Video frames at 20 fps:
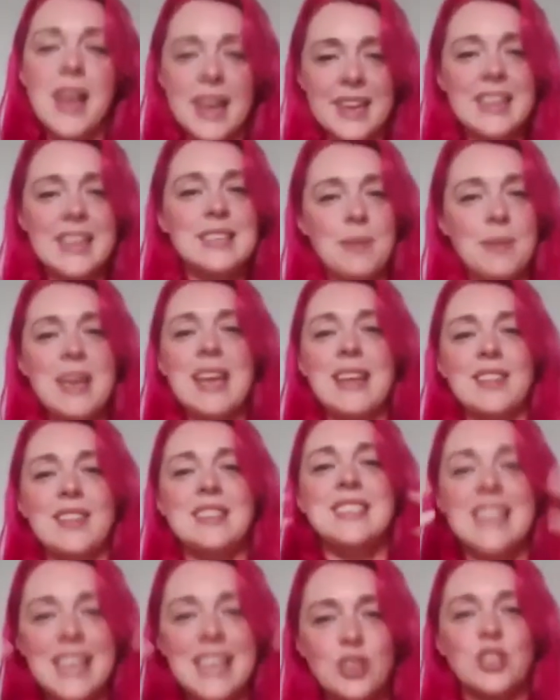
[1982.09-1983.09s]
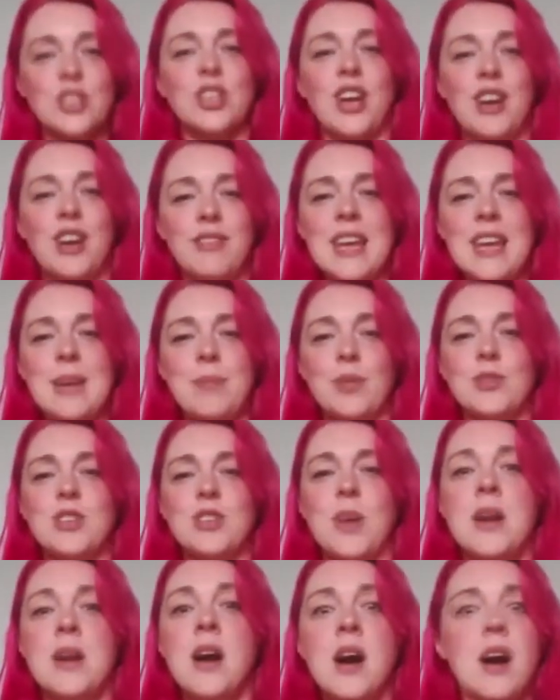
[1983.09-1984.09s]
And here's me, the teacher of labels,
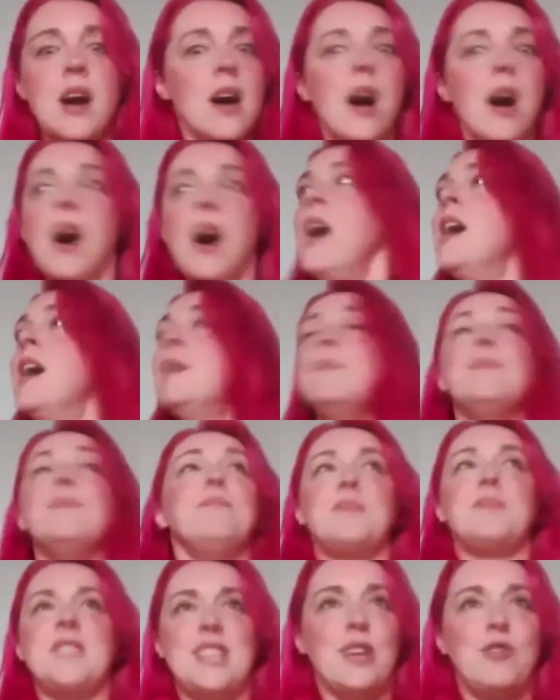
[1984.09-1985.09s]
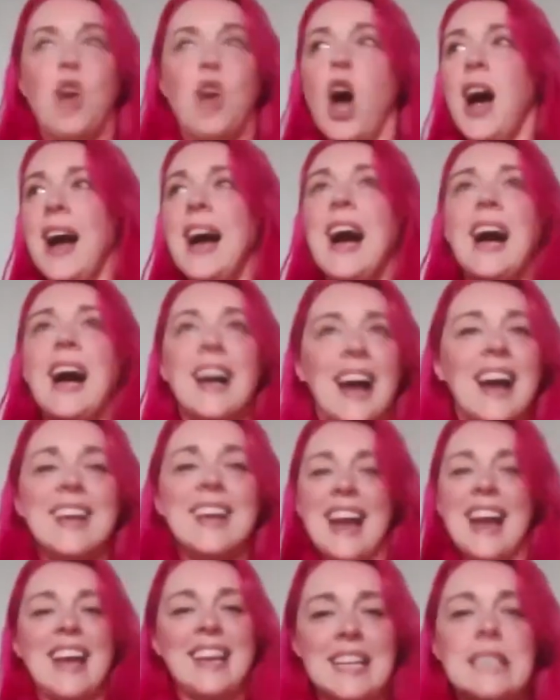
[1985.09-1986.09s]
going, I
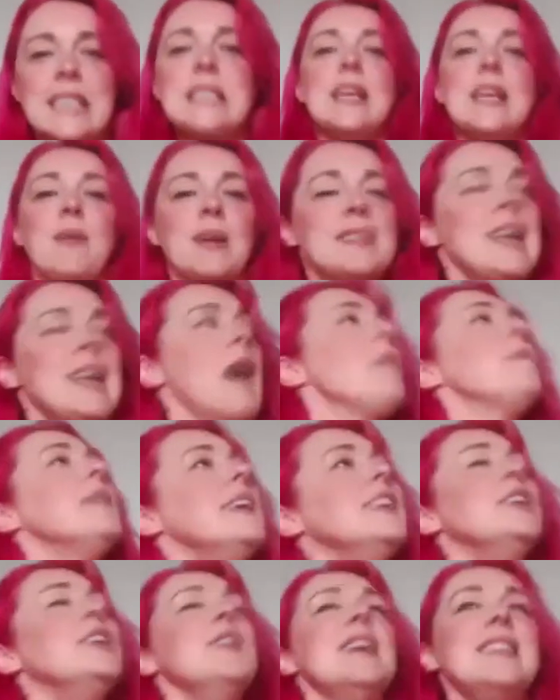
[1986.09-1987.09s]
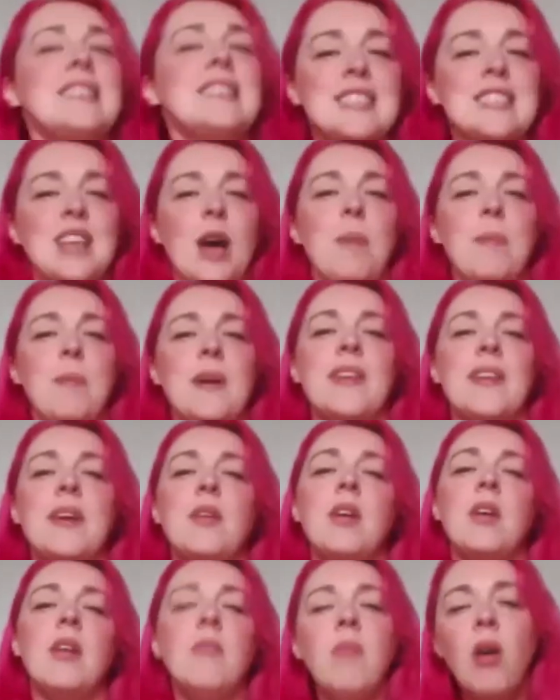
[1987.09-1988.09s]
can see what's happening. You need to stop it.
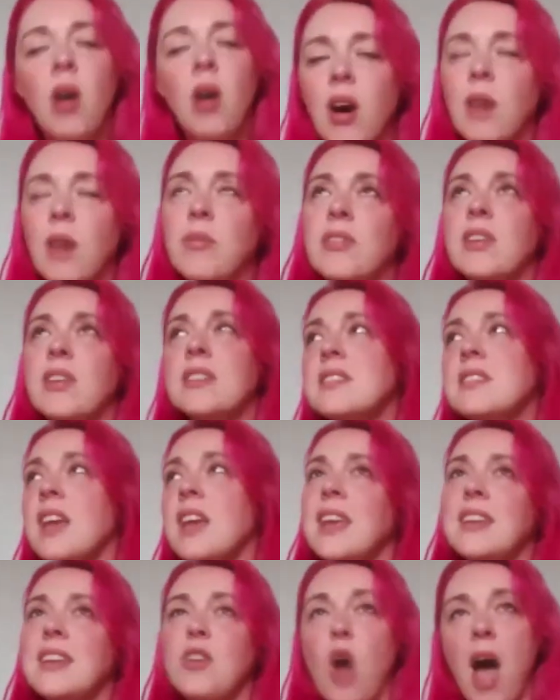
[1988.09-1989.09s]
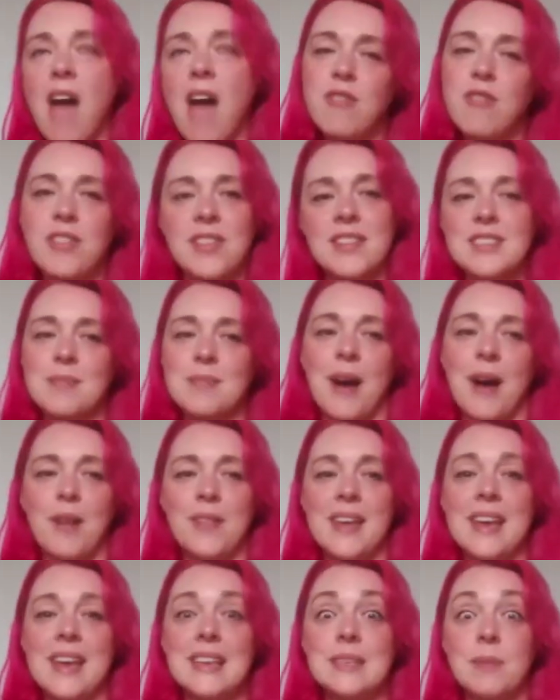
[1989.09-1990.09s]
And I'm, oh, for God's sake, not everything's about
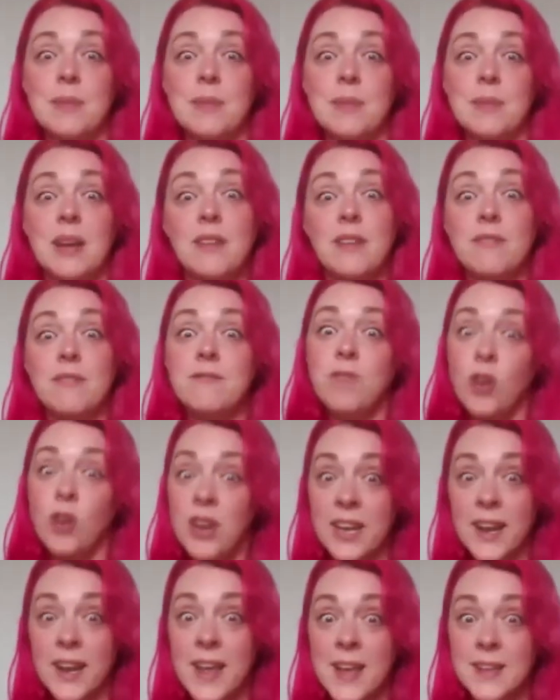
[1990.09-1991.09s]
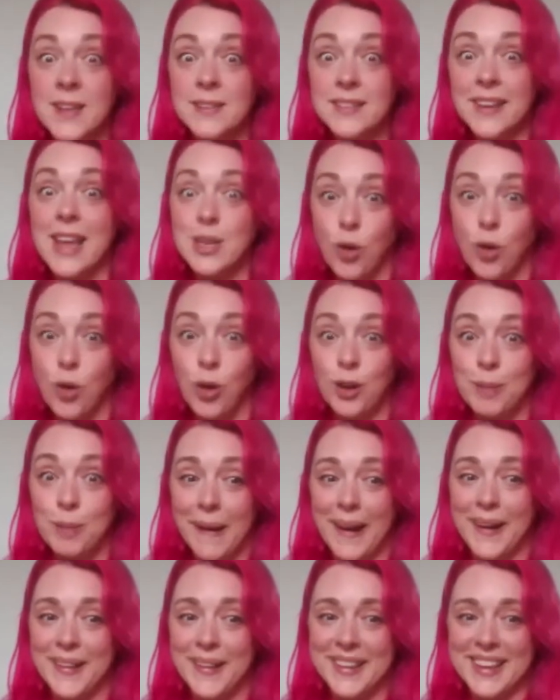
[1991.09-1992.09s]
this. I'm like, it is. It is
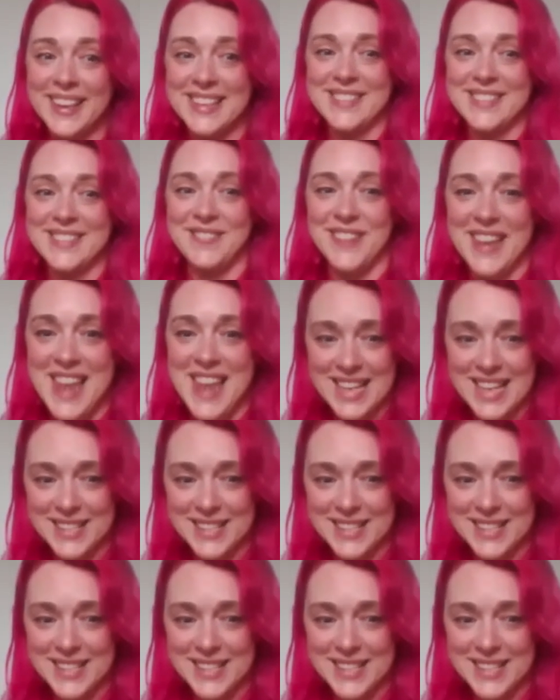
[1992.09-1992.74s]
all about this.